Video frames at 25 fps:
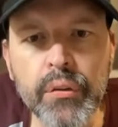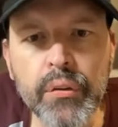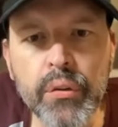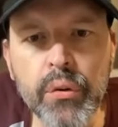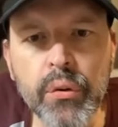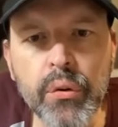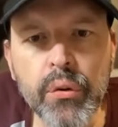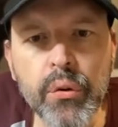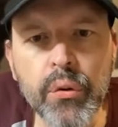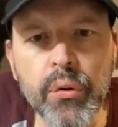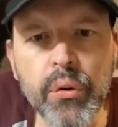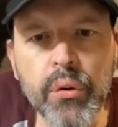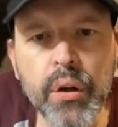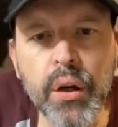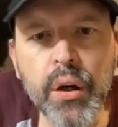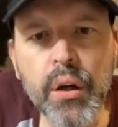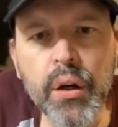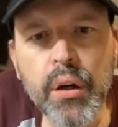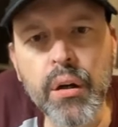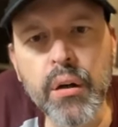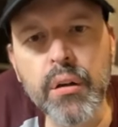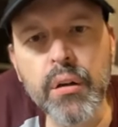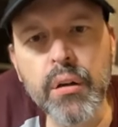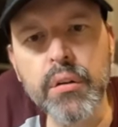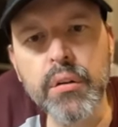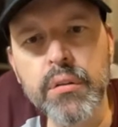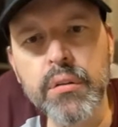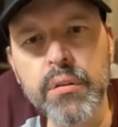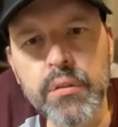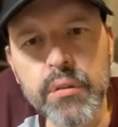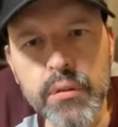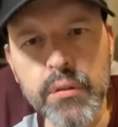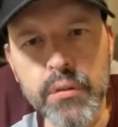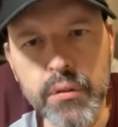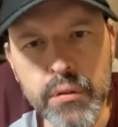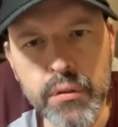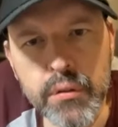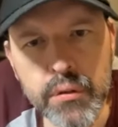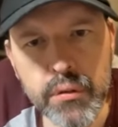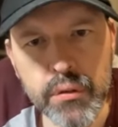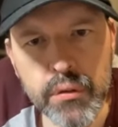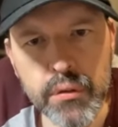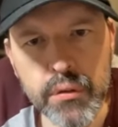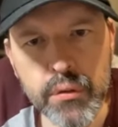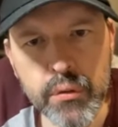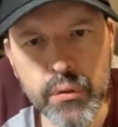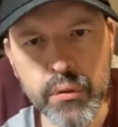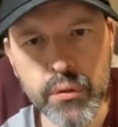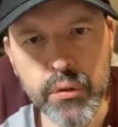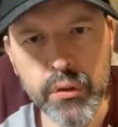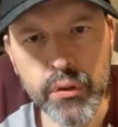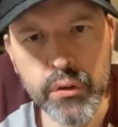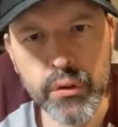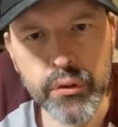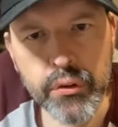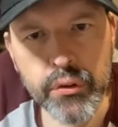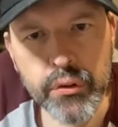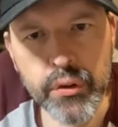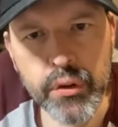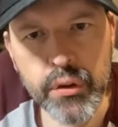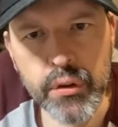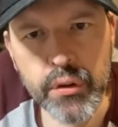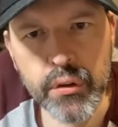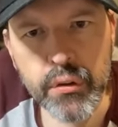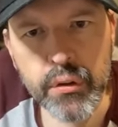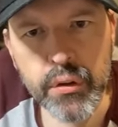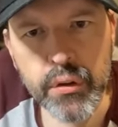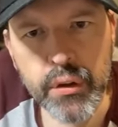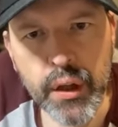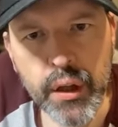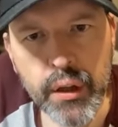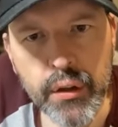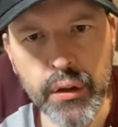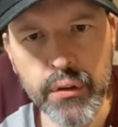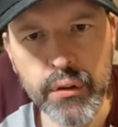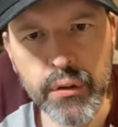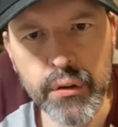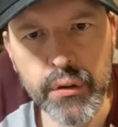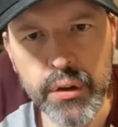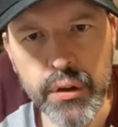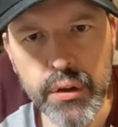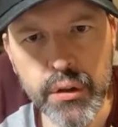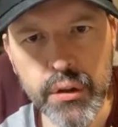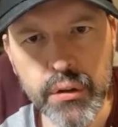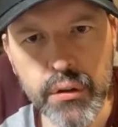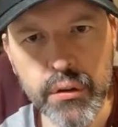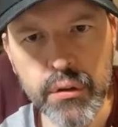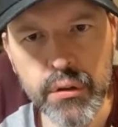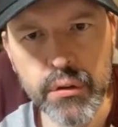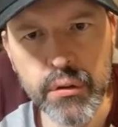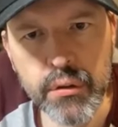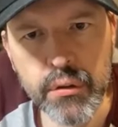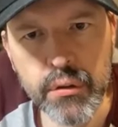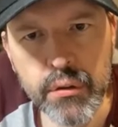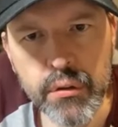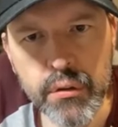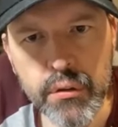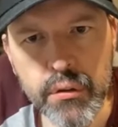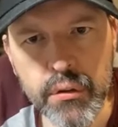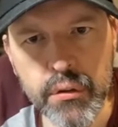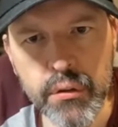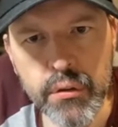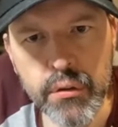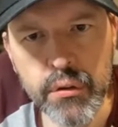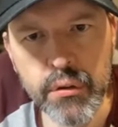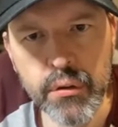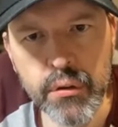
Okay, so where is she here? Kathleen.